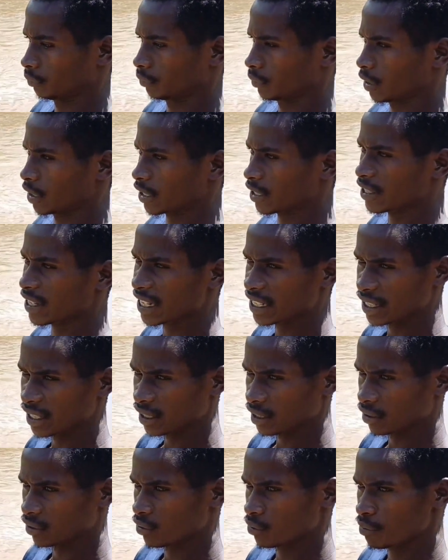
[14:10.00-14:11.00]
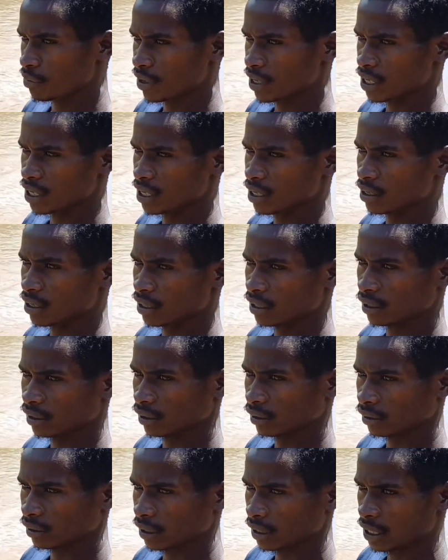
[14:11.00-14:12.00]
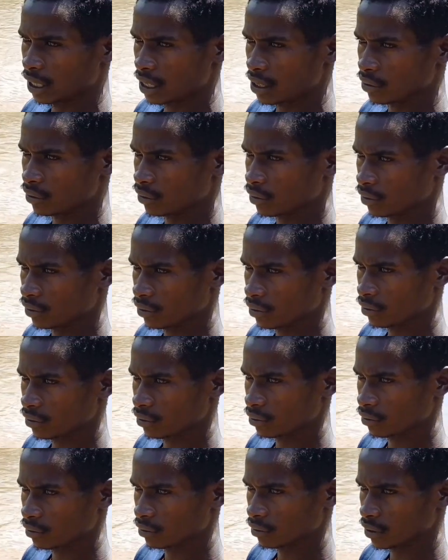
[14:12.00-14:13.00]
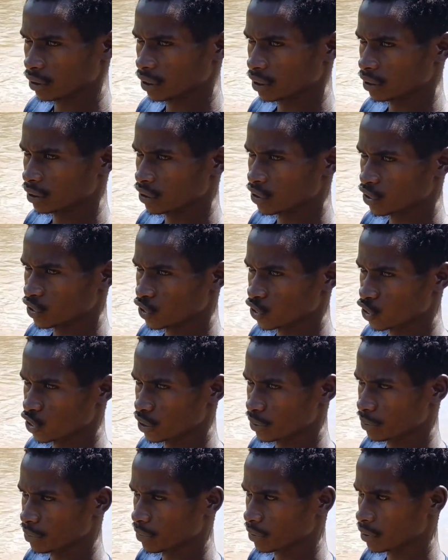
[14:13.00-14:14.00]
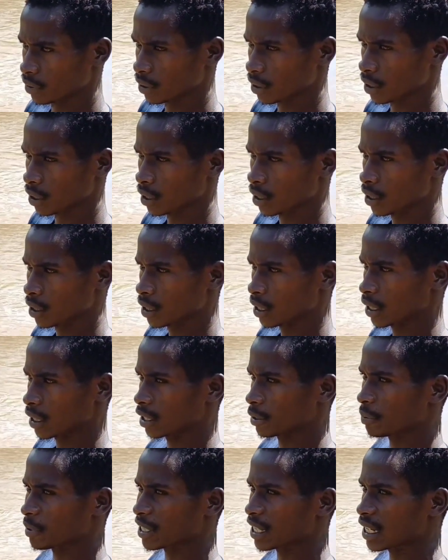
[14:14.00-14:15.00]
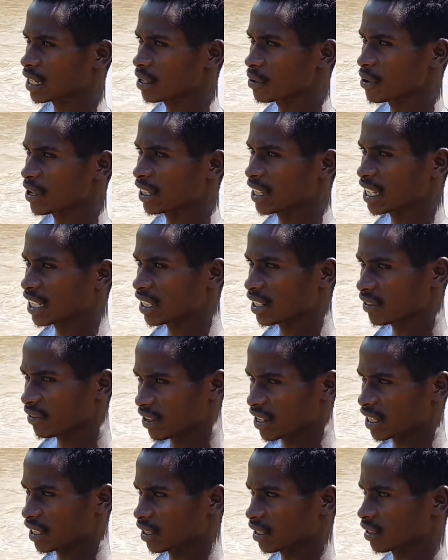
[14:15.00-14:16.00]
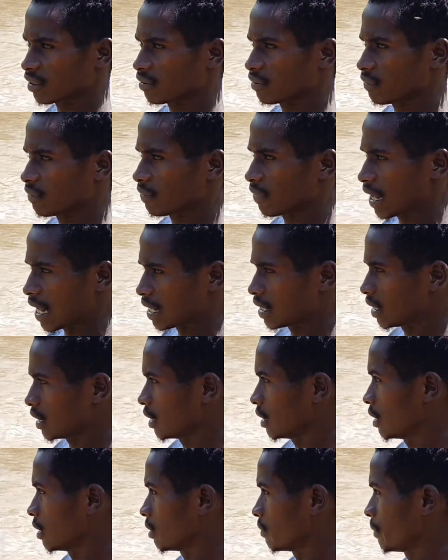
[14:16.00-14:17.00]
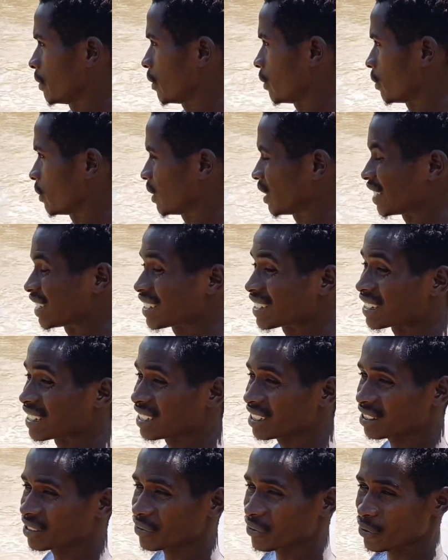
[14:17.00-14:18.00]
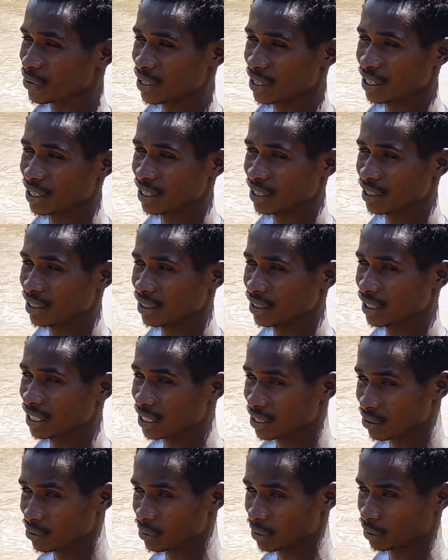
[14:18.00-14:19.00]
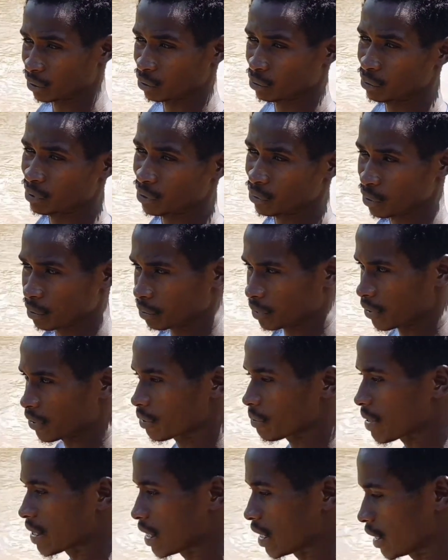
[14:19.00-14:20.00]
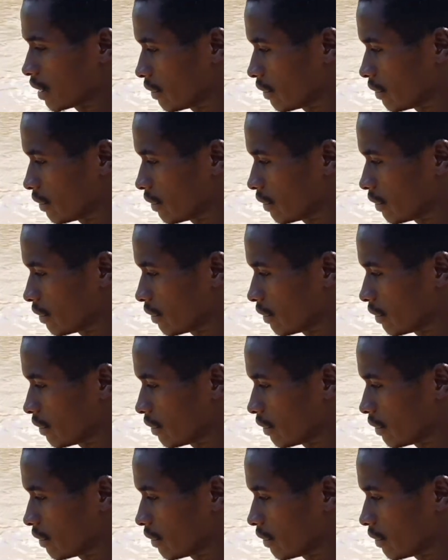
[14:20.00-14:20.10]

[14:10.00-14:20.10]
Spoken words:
It's dangerous to bring cows and sheep, especially when this river is flooded, because it's easy for the little ones to be swept away by the river.